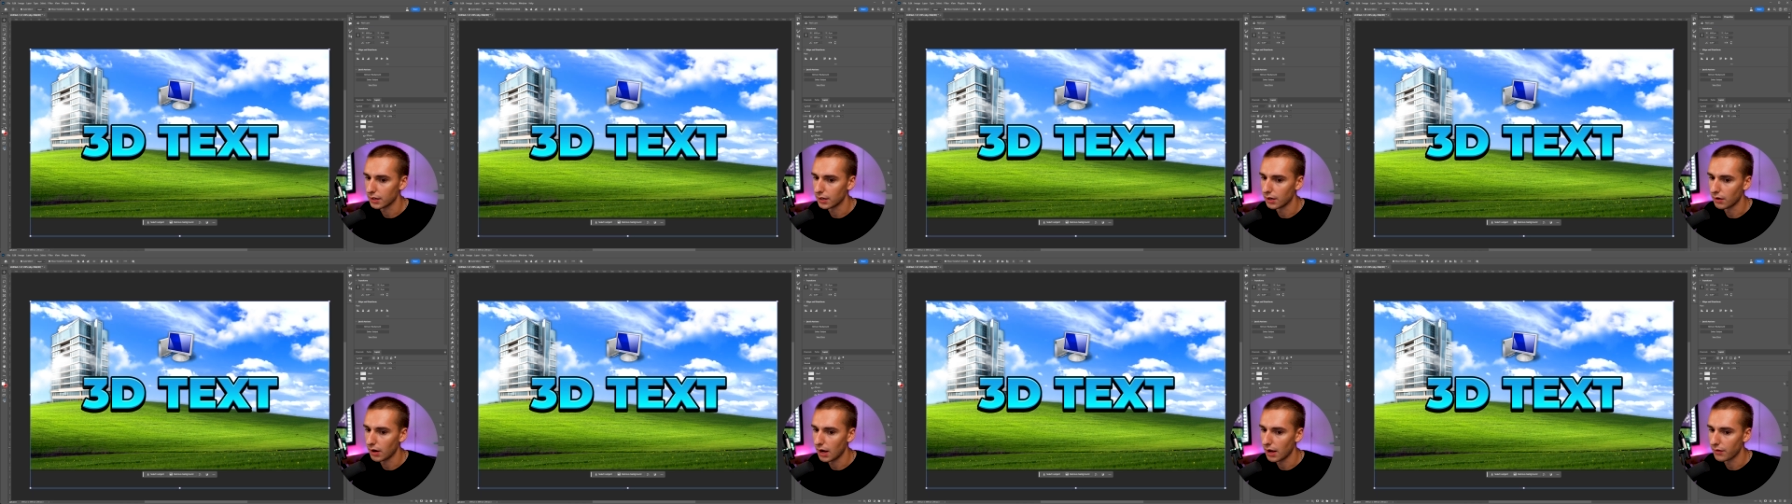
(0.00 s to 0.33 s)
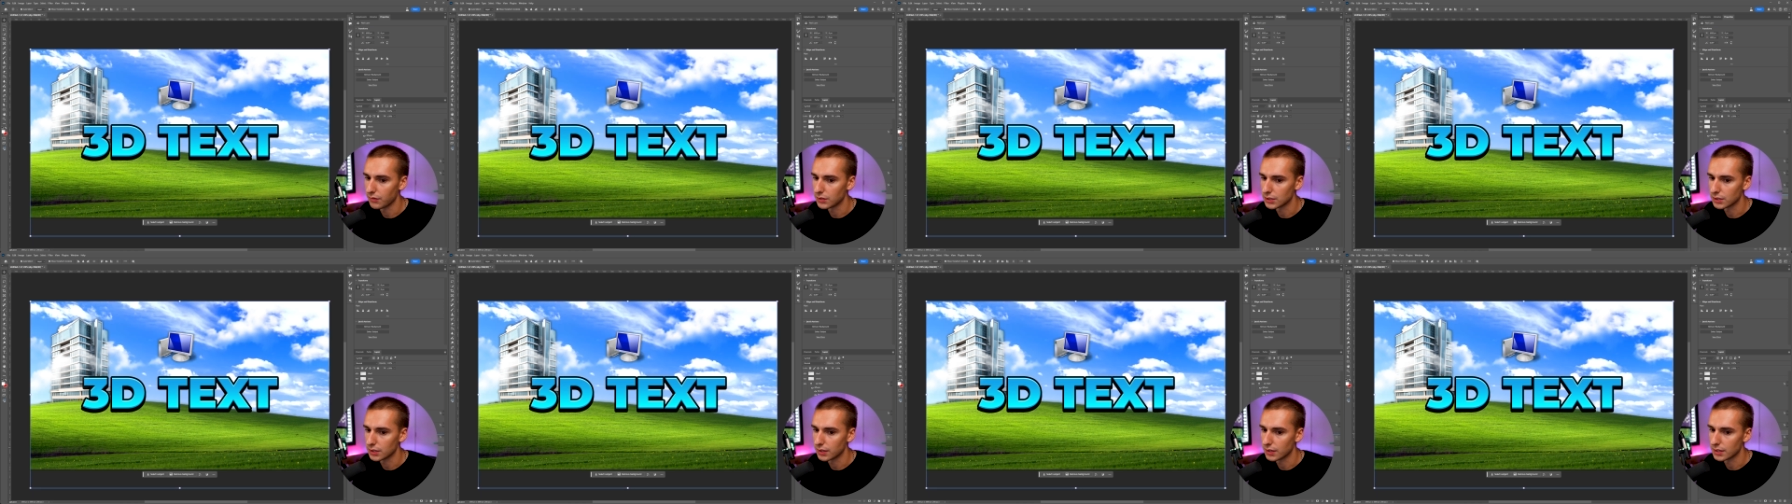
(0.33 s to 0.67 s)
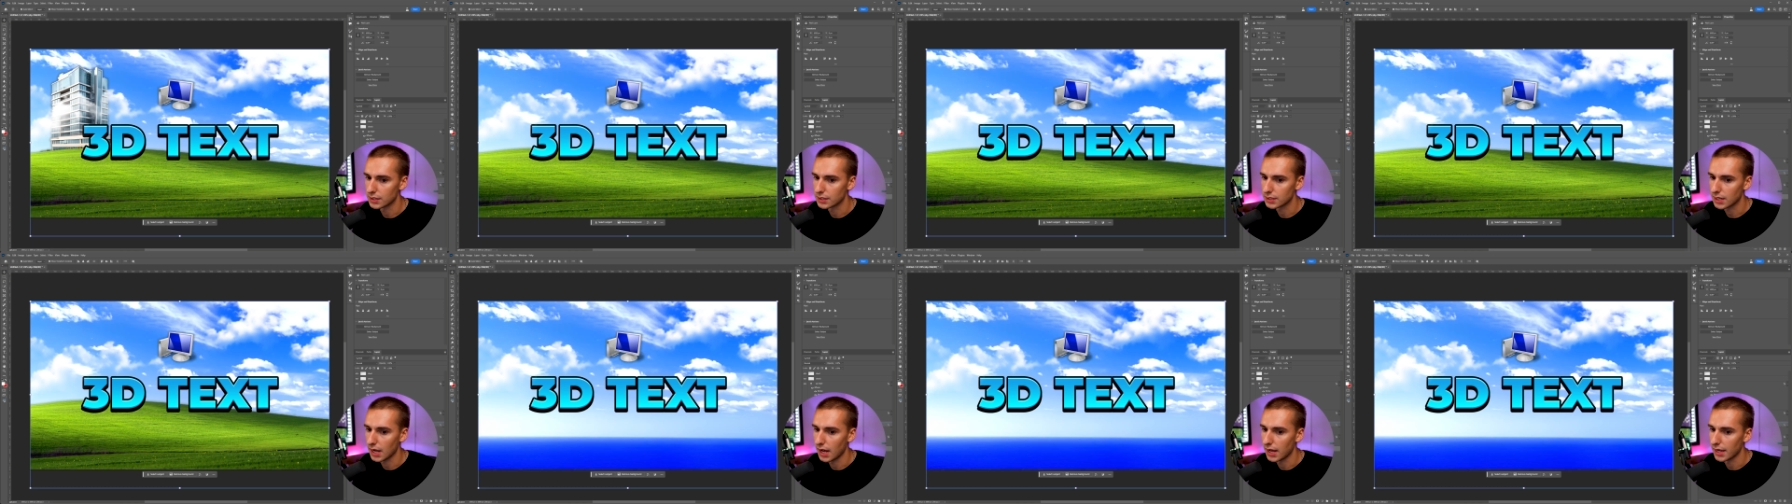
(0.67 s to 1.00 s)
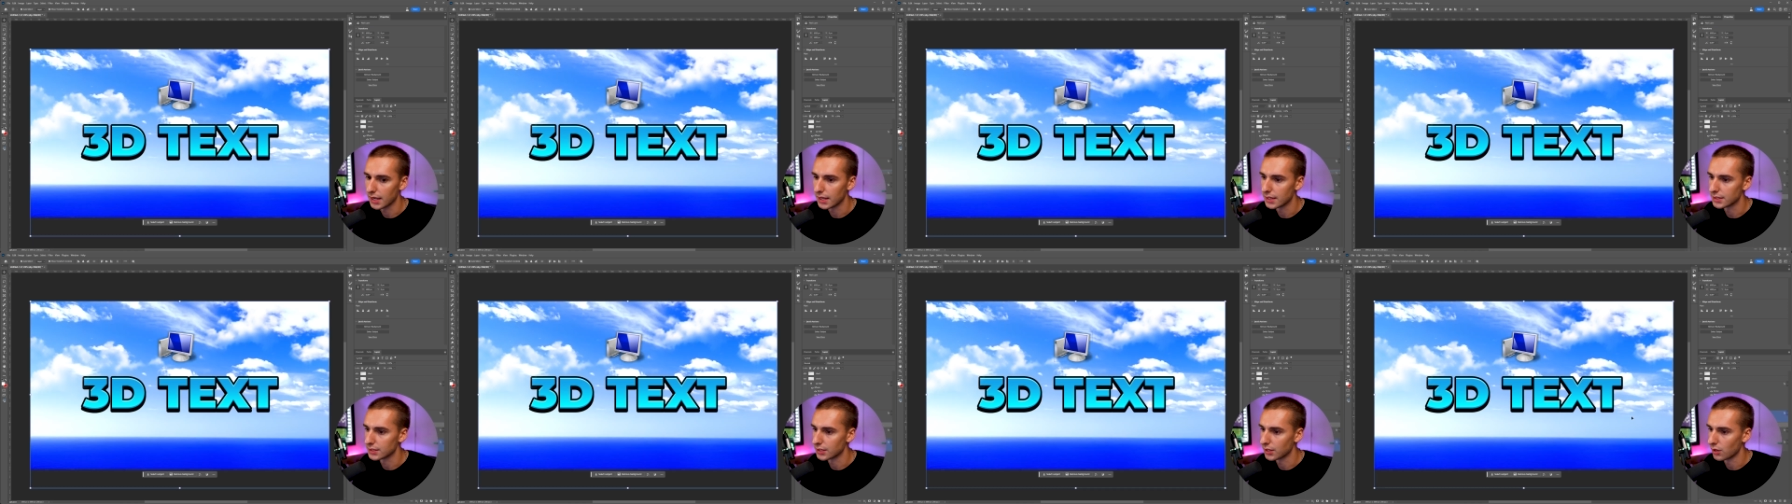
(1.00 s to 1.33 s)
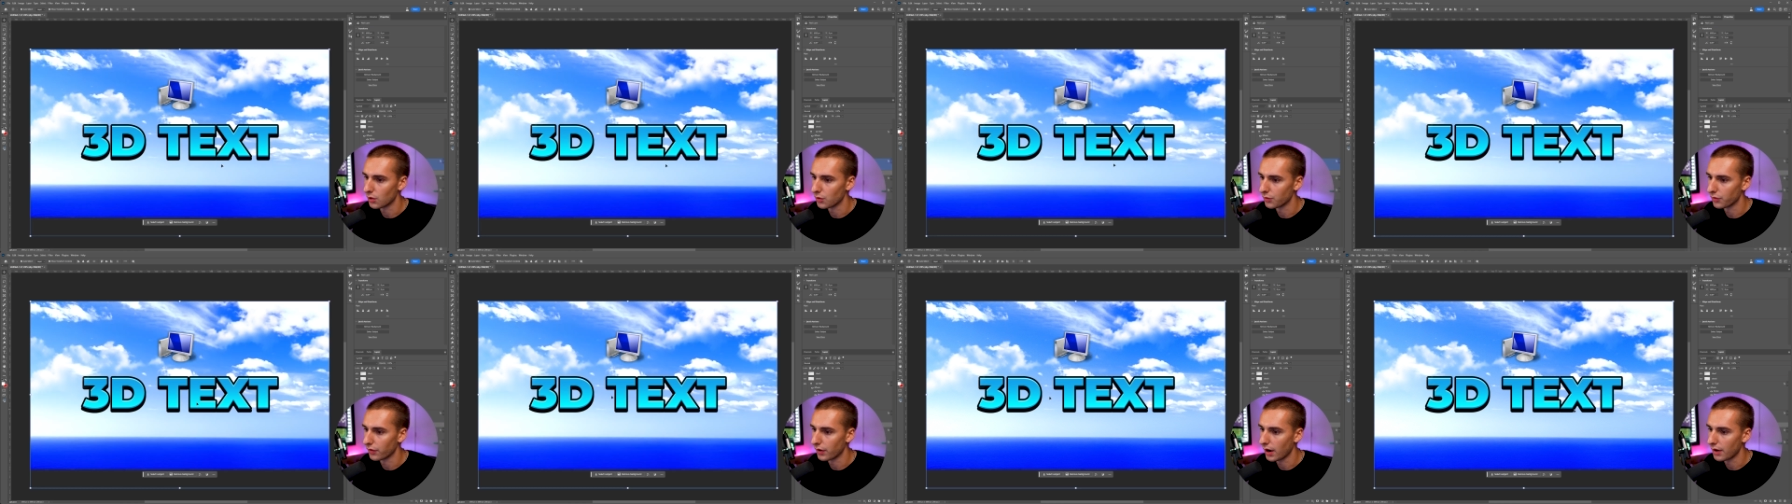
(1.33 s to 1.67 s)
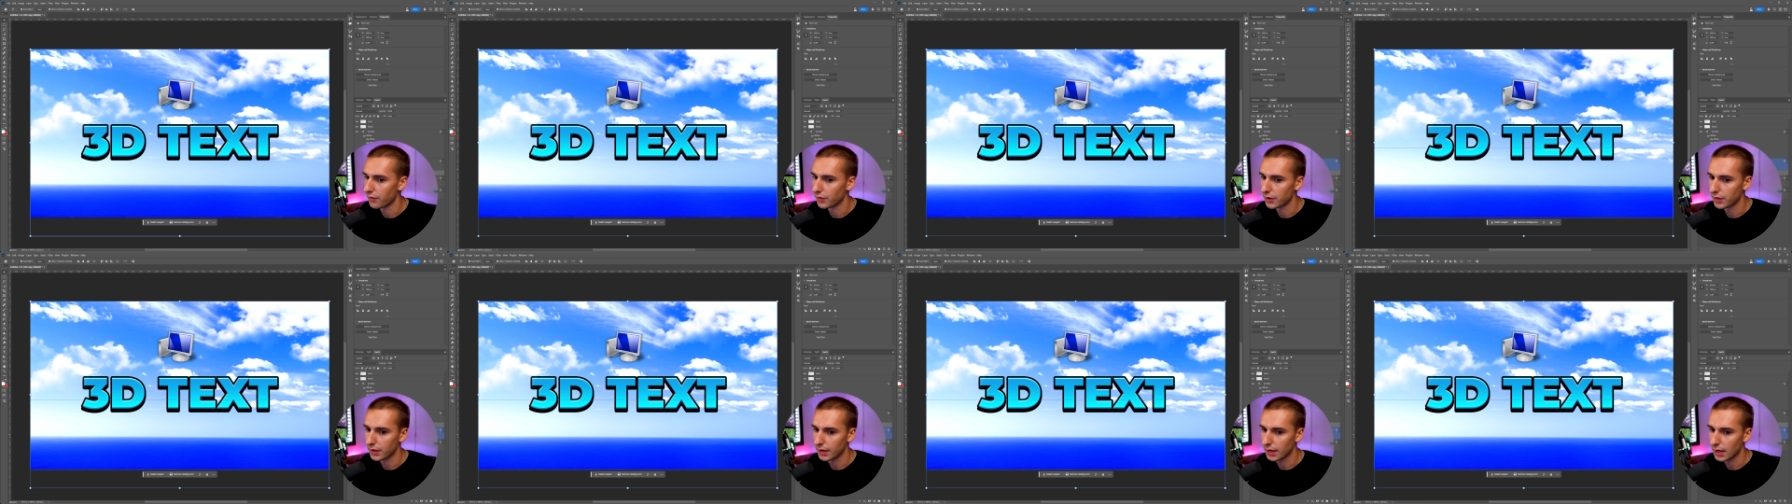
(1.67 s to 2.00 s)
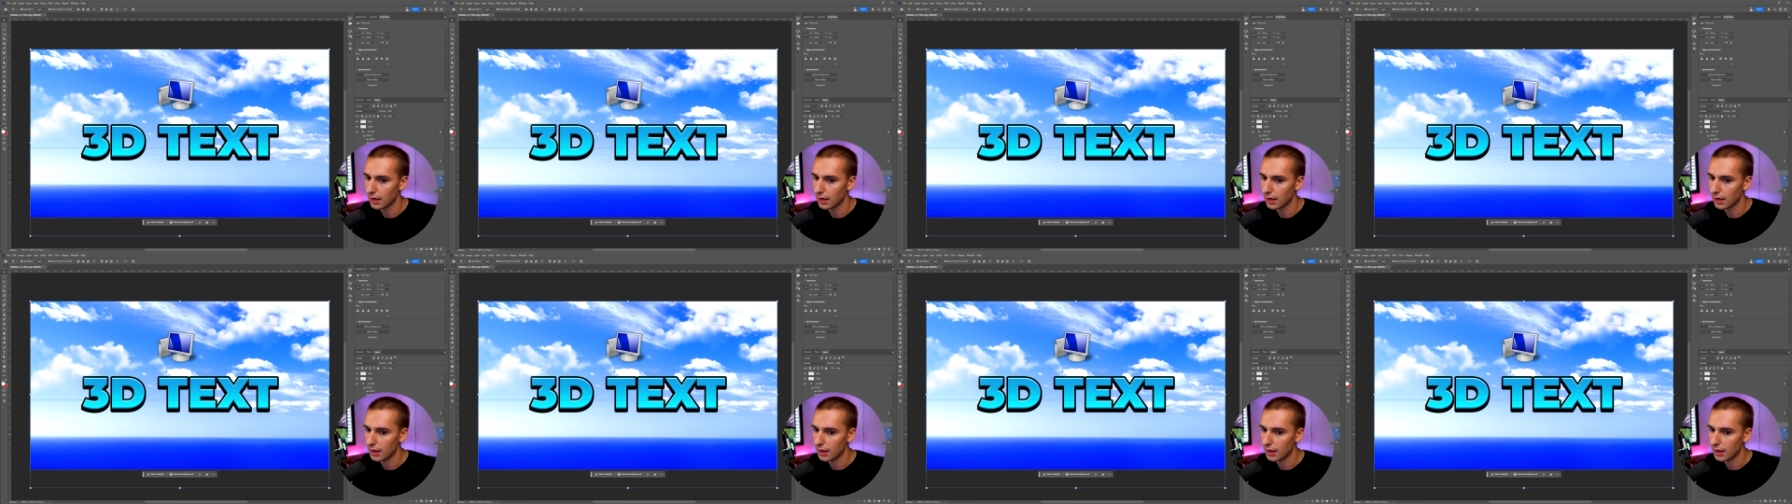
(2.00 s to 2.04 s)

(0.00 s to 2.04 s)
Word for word: you know, obviously the sky isn't over everything